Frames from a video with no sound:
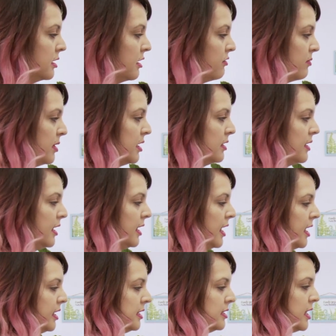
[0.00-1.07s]
give me that
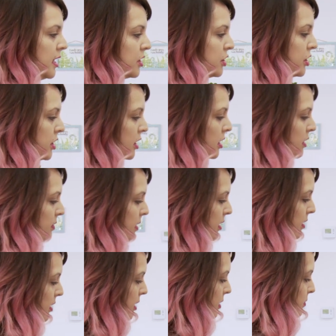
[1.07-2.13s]
added texture going
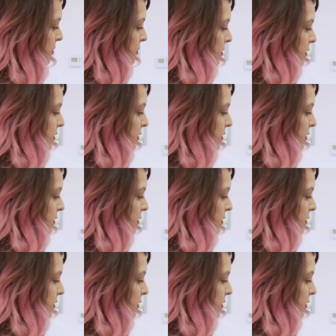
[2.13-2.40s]
on.